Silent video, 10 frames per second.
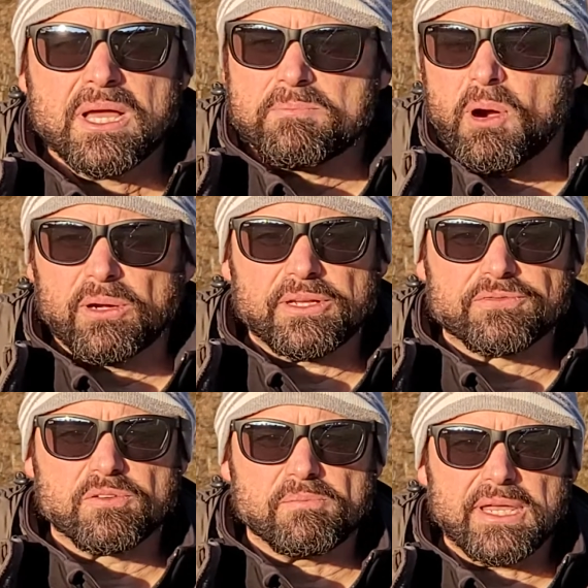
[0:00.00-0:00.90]
partly
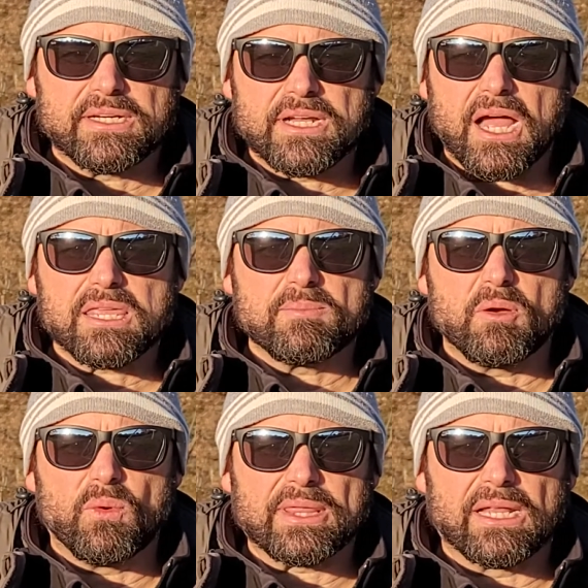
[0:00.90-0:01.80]
for me to document
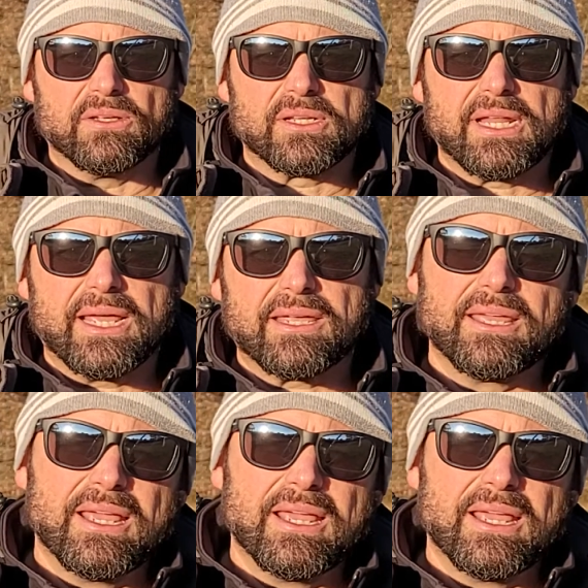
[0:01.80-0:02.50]
what that looked like.